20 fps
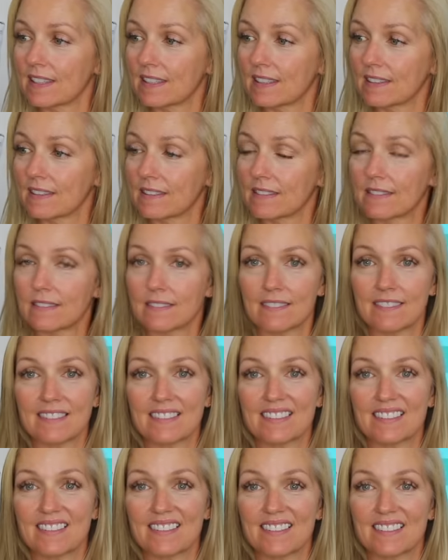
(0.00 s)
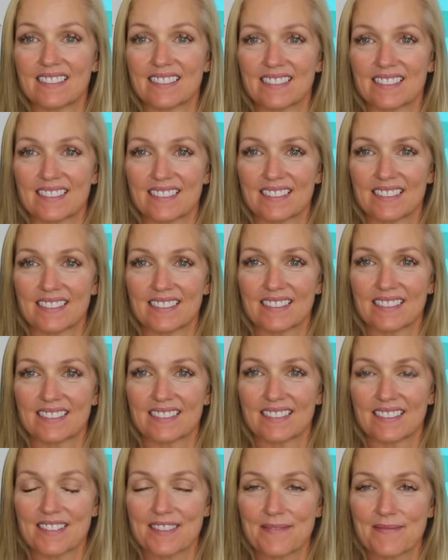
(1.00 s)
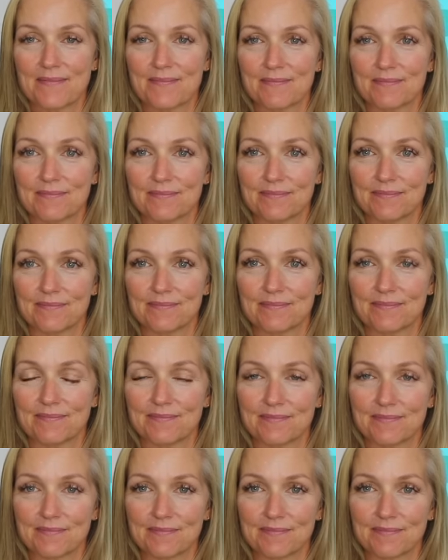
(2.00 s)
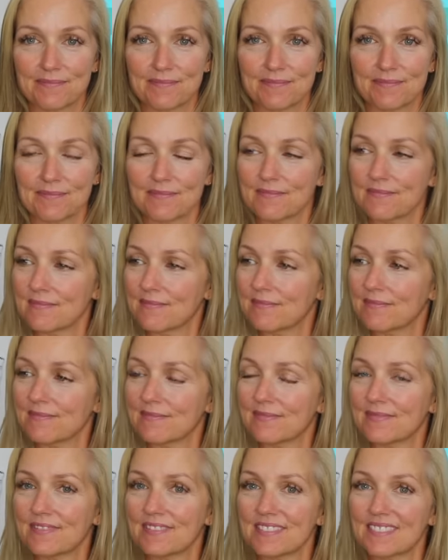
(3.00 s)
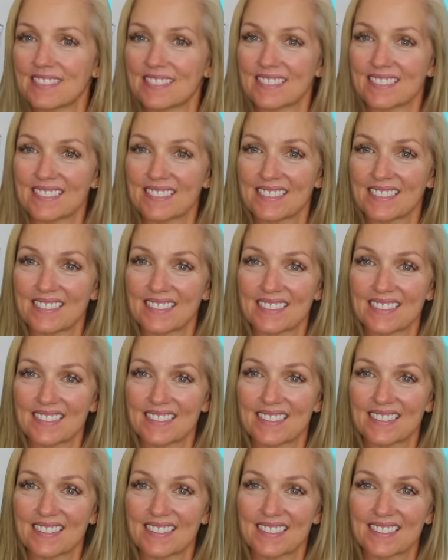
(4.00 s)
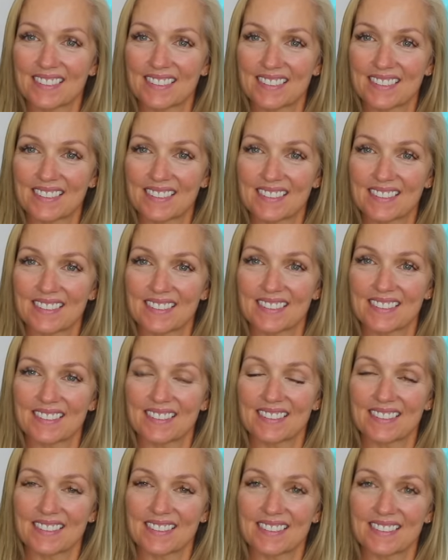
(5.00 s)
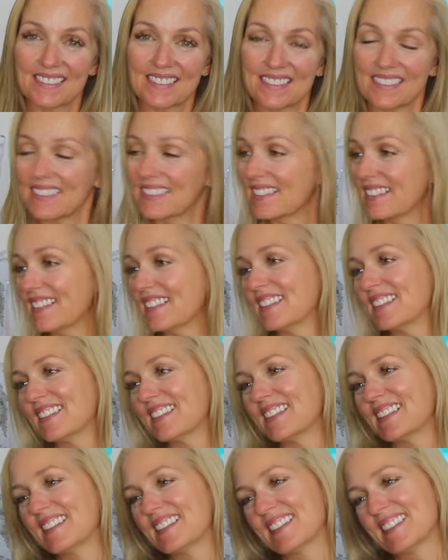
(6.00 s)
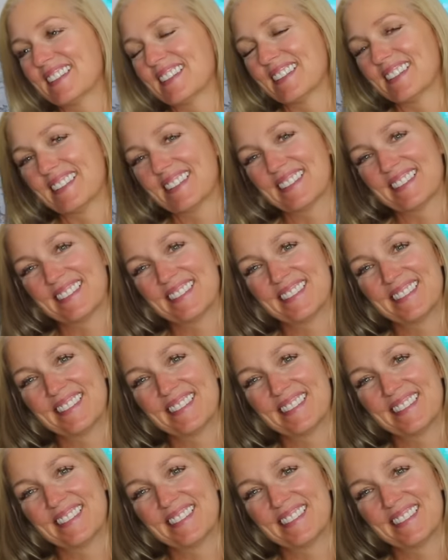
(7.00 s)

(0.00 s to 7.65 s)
This person isn't speaking.